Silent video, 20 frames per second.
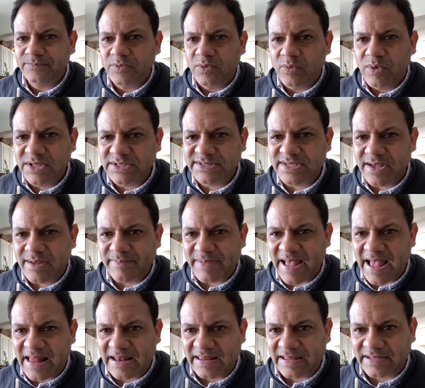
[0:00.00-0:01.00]
What's up,
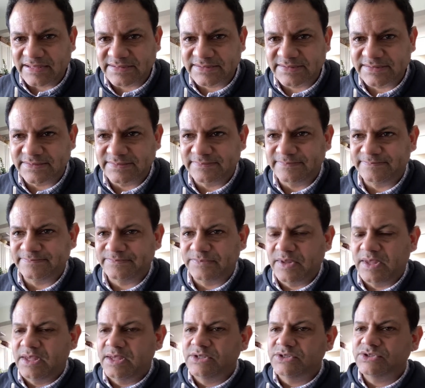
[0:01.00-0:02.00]
Alex?
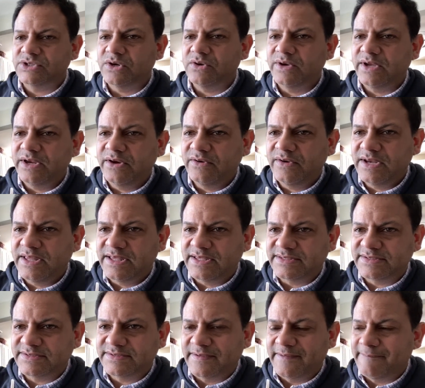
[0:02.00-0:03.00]
So here it
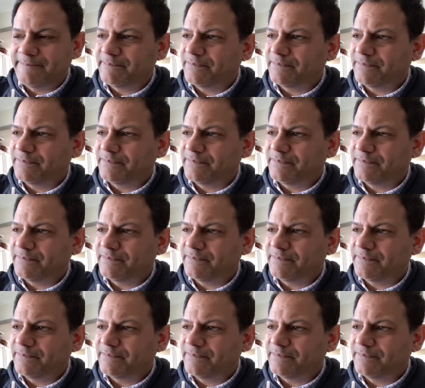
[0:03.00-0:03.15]
is.